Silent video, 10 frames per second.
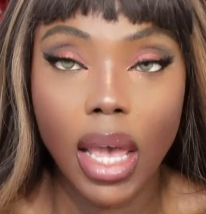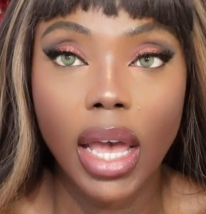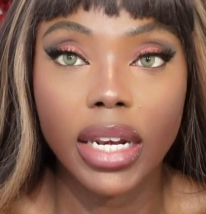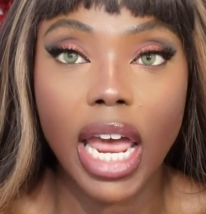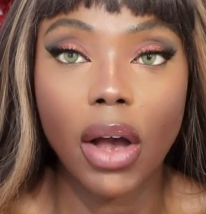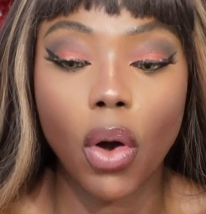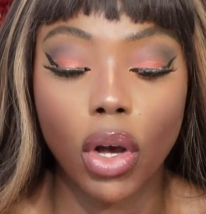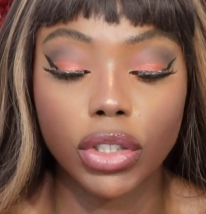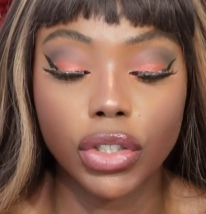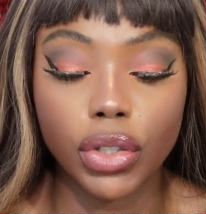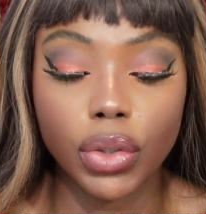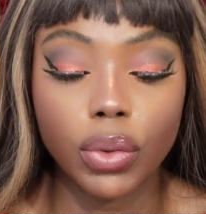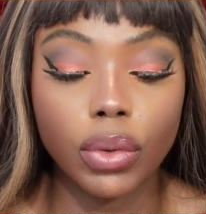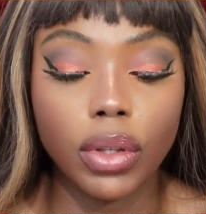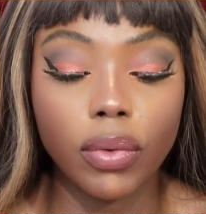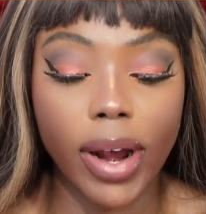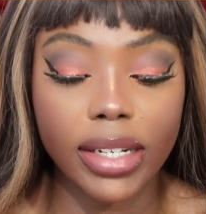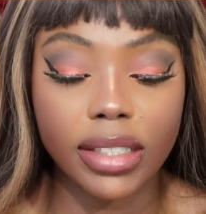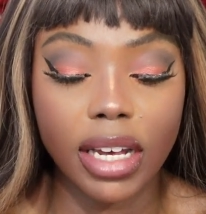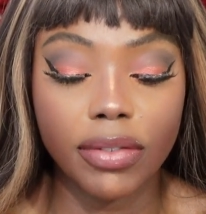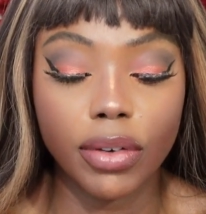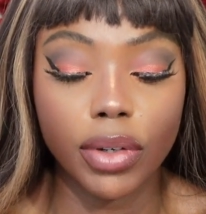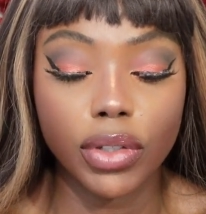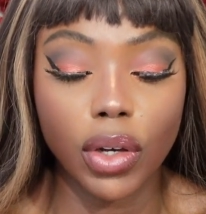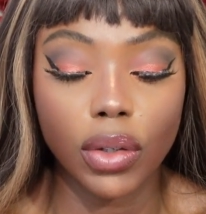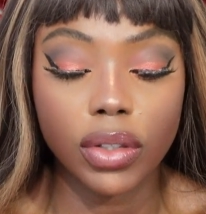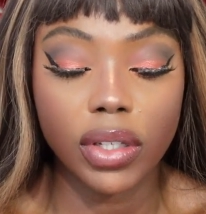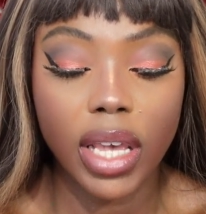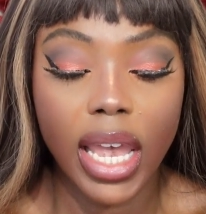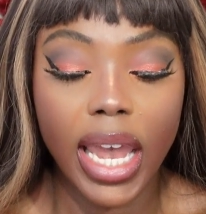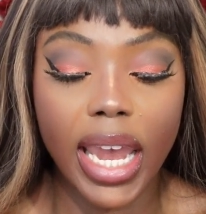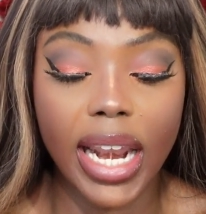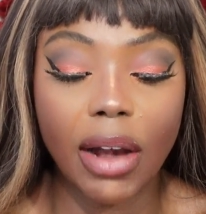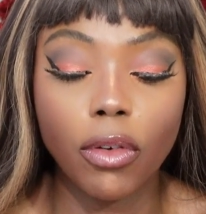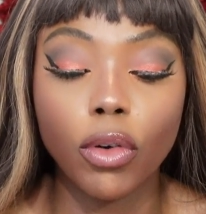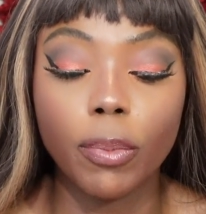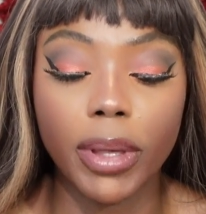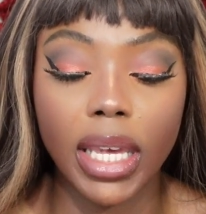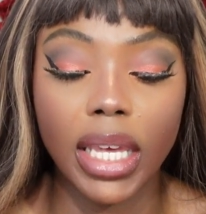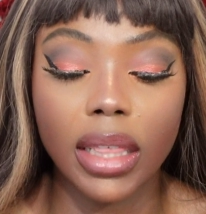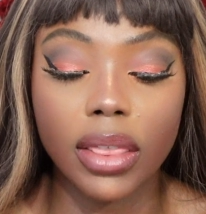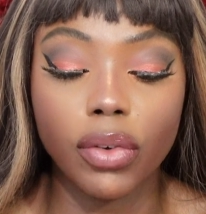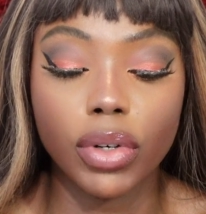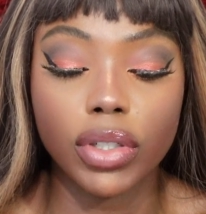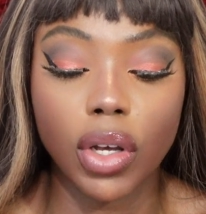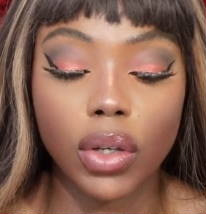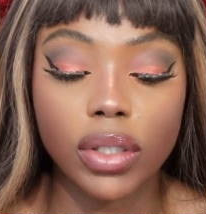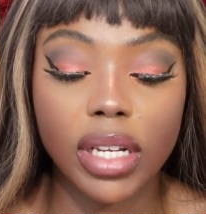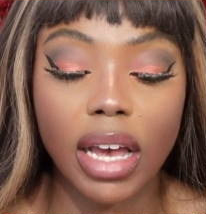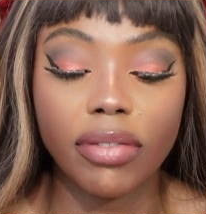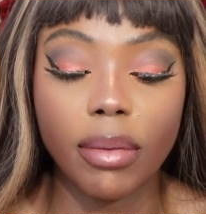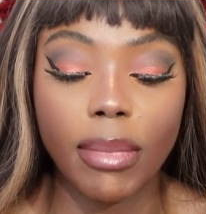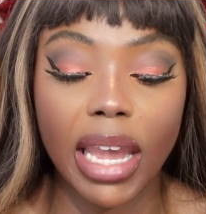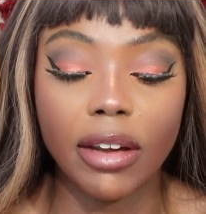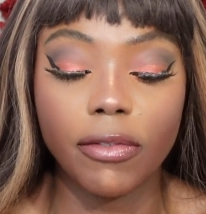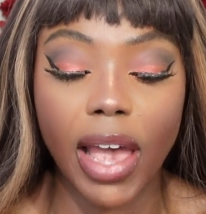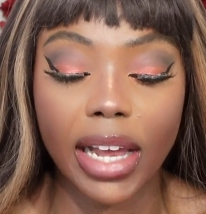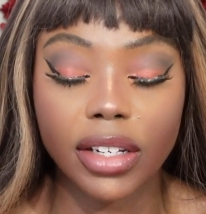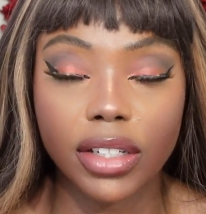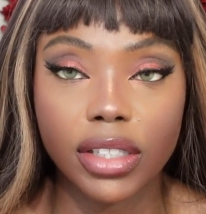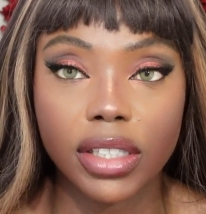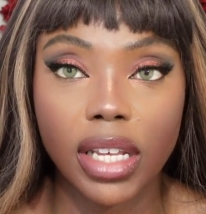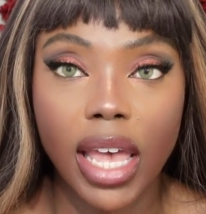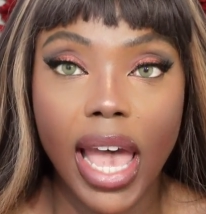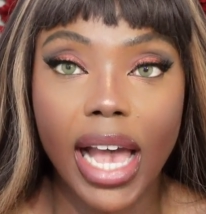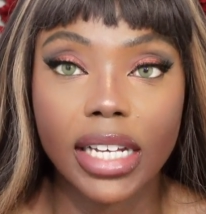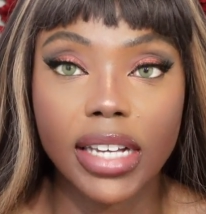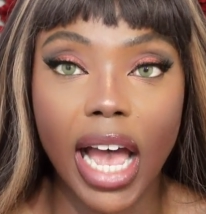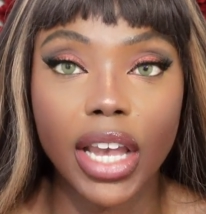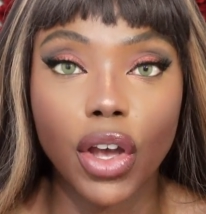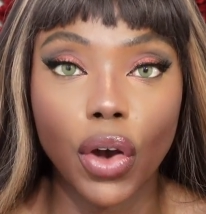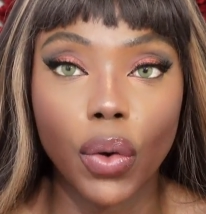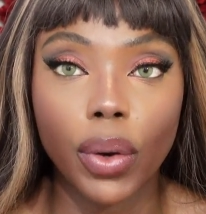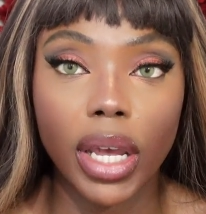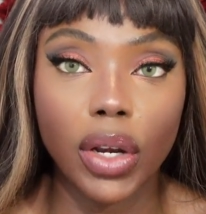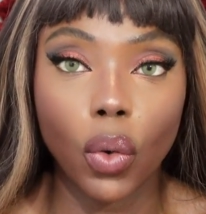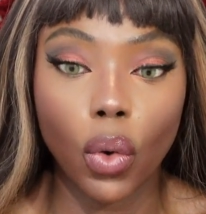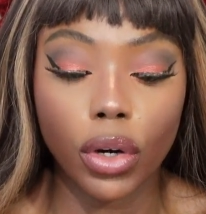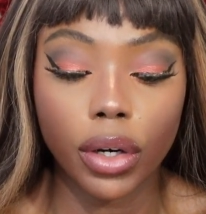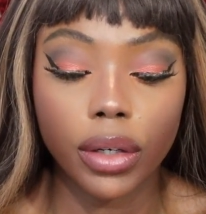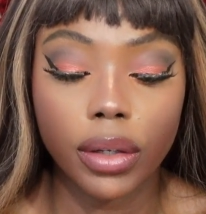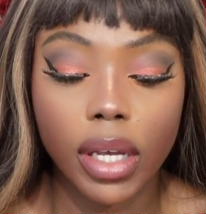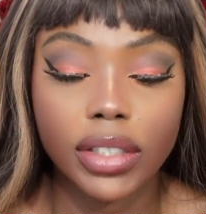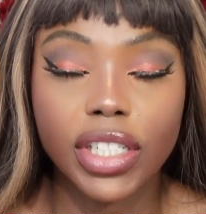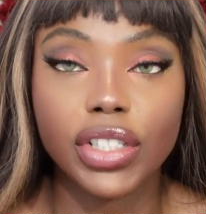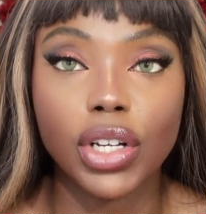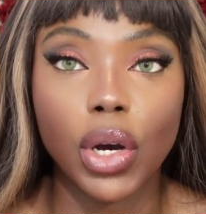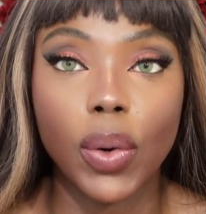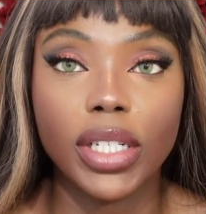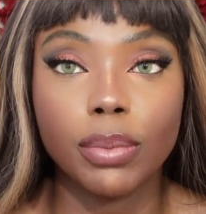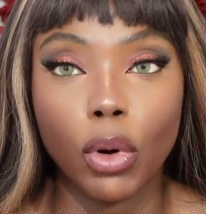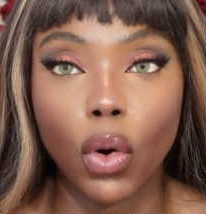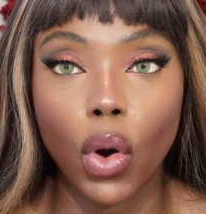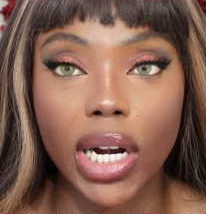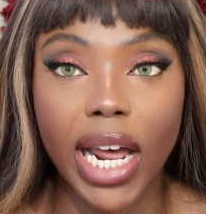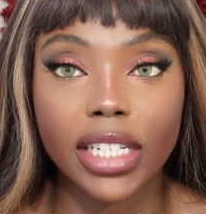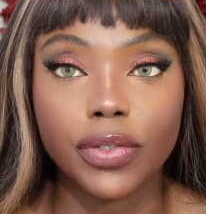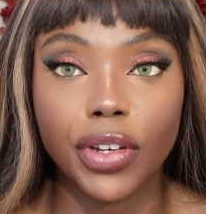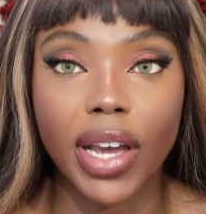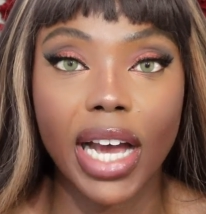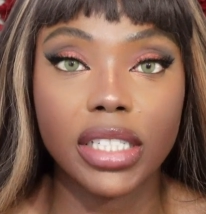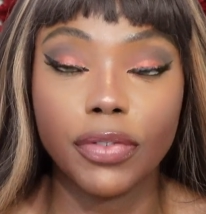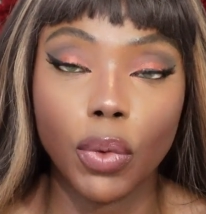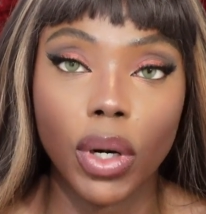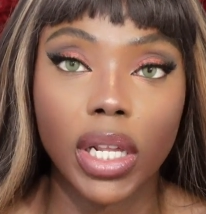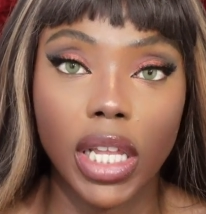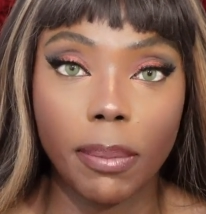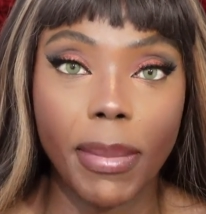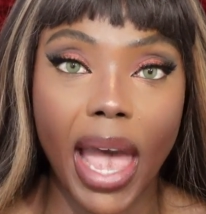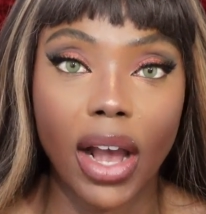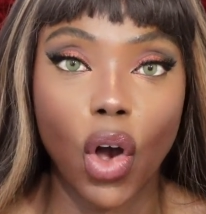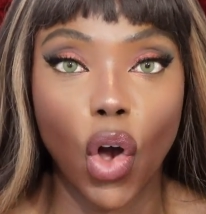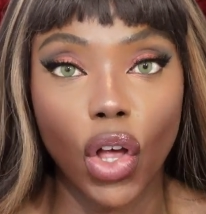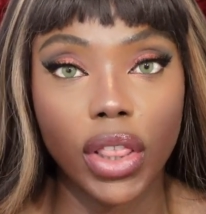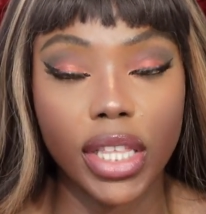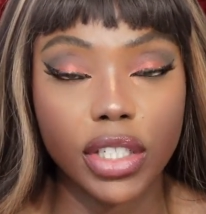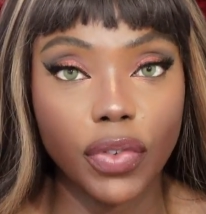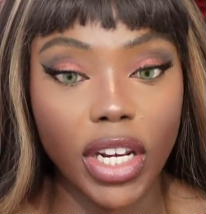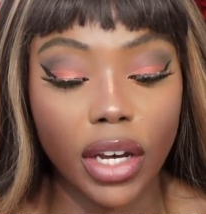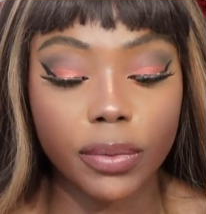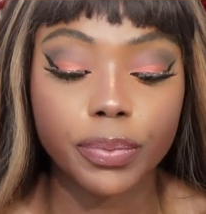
Now on to the rest of the results, and I will repeat the results of the main factors as I go in order, just so it's more organized for you guys if you want to click back on this video.